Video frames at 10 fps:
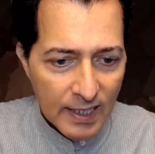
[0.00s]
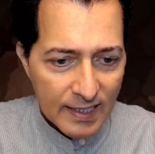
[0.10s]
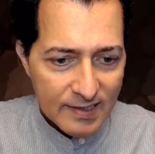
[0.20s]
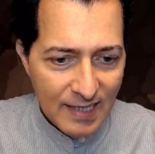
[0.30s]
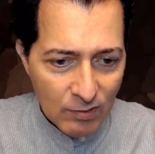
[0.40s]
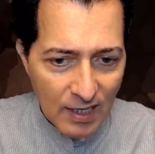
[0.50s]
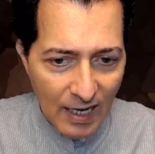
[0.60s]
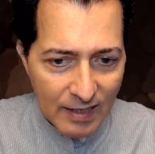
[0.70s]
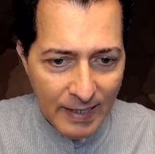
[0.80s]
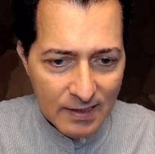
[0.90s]
down
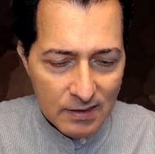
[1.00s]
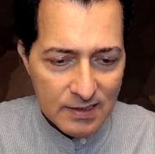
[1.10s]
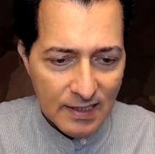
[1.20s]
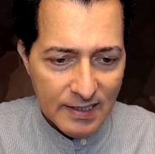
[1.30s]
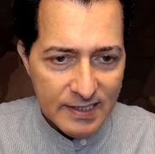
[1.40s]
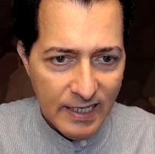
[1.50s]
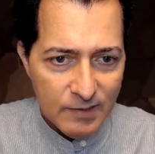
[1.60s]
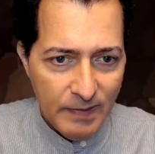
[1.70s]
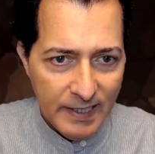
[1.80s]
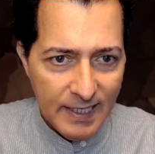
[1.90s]
climate, statistically
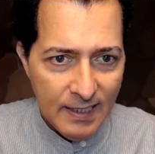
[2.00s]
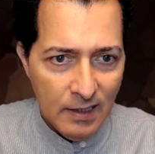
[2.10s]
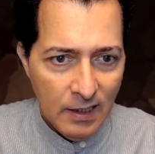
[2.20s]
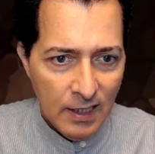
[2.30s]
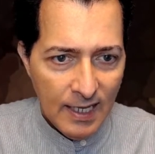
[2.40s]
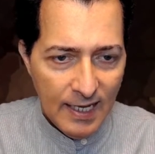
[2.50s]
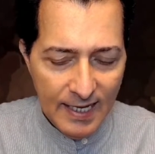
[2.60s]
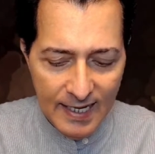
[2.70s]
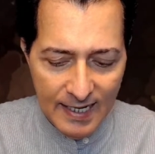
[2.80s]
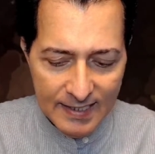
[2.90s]
speaking,
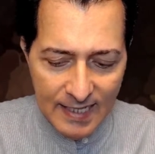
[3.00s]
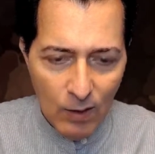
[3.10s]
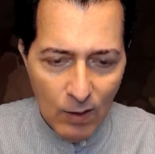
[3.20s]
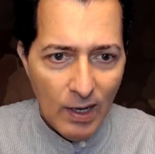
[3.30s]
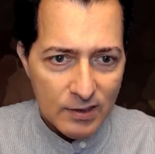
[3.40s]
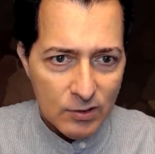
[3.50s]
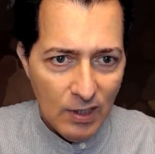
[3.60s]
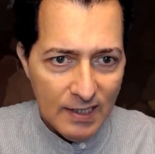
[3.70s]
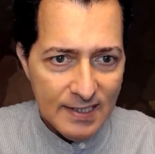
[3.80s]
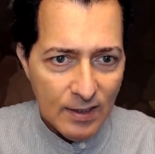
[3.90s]
and now what? So
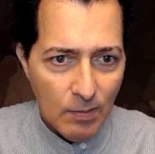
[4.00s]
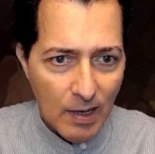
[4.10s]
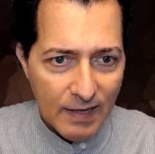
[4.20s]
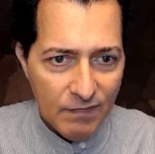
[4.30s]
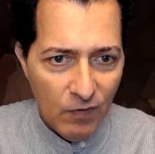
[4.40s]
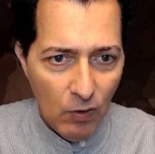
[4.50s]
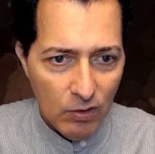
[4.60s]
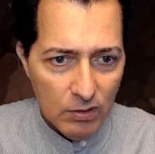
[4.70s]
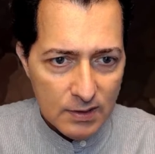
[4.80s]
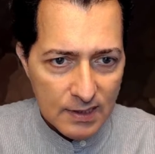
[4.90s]
let's say the market
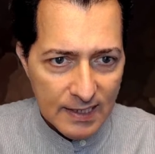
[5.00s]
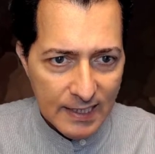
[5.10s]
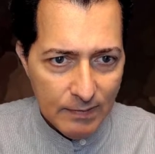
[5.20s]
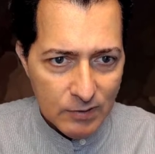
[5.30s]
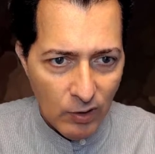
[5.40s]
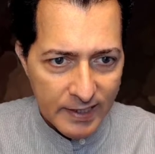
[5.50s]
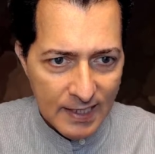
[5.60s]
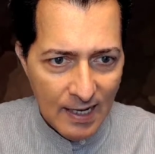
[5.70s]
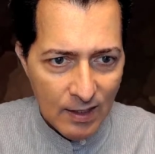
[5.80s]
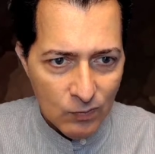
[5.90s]
falls and it keeps going
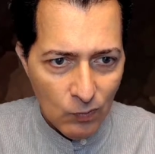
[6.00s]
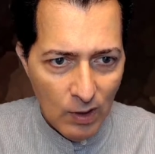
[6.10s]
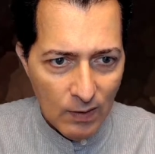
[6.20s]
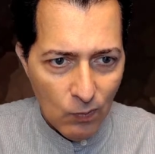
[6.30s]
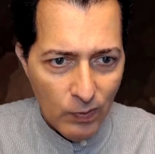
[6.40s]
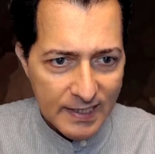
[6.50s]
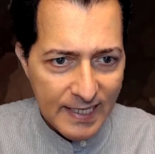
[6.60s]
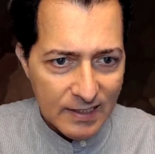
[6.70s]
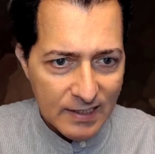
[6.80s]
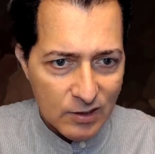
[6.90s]
down. When it
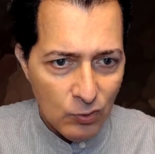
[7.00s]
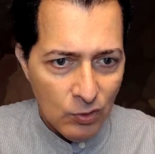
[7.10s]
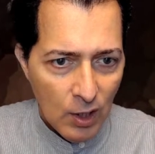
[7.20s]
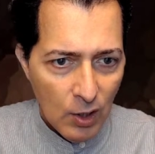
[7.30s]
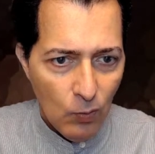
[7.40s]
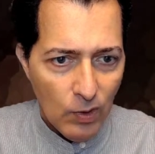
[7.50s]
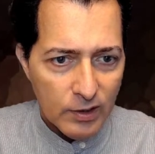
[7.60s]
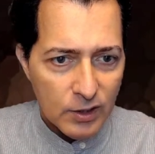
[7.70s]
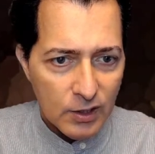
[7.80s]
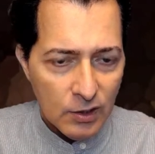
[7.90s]
gets to where
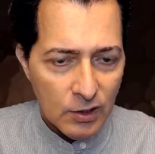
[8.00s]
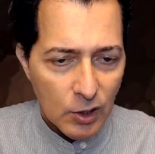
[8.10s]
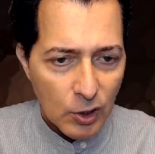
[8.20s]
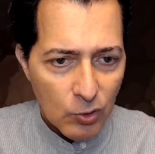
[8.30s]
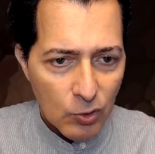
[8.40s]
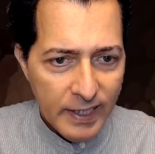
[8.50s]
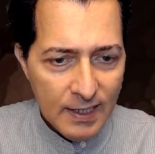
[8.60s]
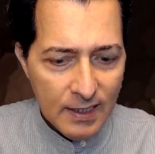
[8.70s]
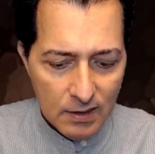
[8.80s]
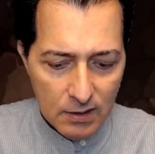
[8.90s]
the
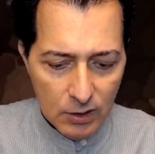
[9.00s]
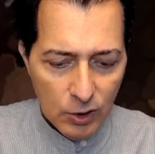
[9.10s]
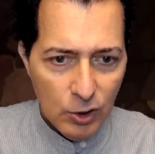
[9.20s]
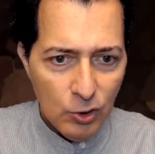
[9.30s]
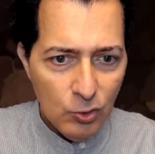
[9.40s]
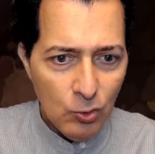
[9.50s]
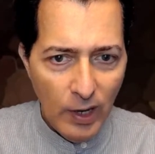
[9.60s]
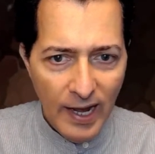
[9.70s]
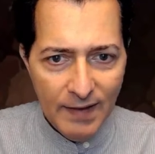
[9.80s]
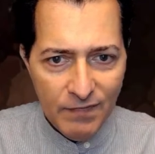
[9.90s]
green
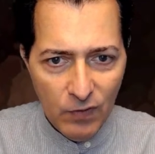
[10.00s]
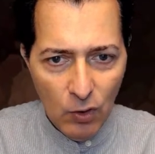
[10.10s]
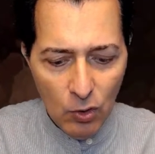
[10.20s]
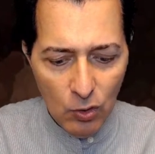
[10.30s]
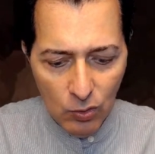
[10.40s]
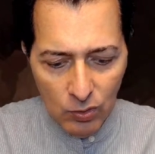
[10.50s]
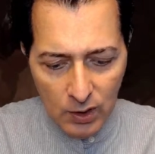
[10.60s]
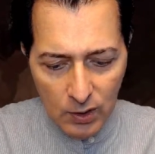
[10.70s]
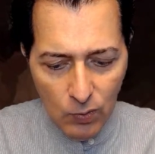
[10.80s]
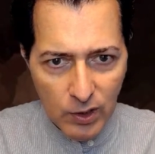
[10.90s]
UFO,
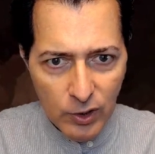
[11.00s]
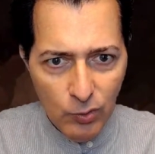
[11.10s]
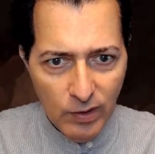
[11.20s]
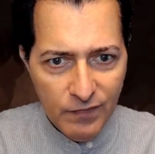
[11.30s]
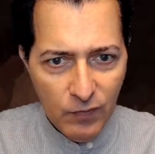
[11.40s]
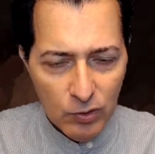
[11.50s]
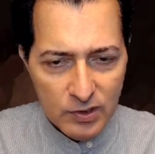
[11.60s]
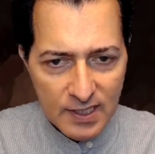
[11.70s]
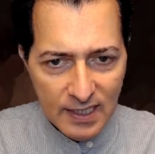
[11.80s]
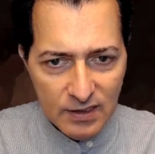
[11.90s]
where UFO
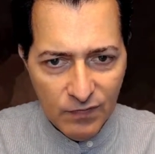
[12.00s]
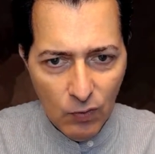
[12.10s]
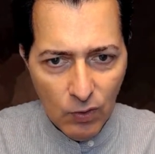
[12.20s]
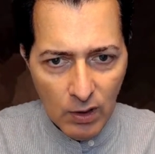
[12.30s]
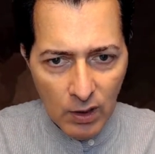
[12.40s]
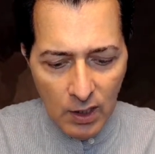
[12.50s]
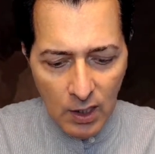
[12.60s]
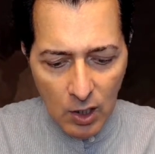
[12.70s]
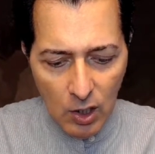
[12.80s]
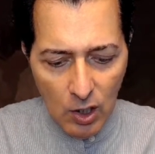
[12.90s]
stands for
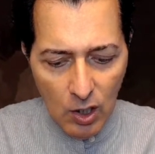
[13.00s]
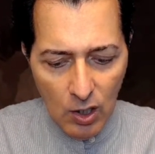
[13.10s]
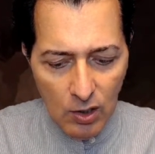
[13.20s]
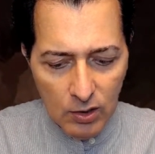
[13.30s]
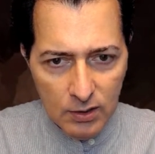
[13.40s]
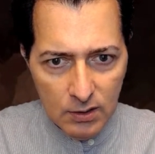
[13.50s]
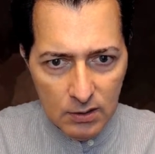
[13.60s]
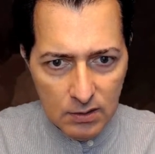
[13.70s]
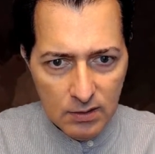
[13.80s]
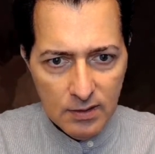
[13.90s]

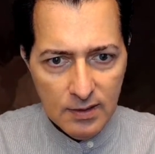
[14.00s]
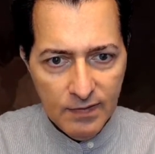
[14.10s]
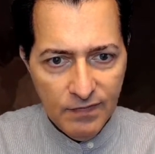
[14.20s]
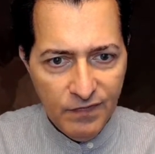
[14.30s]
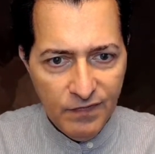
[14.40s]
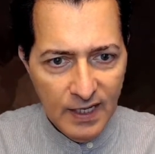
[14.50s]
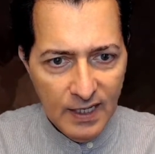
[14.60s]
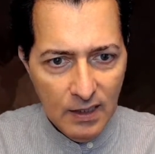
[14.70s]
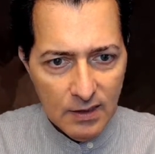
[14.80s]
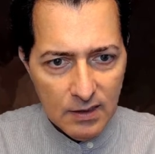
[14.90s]
on-field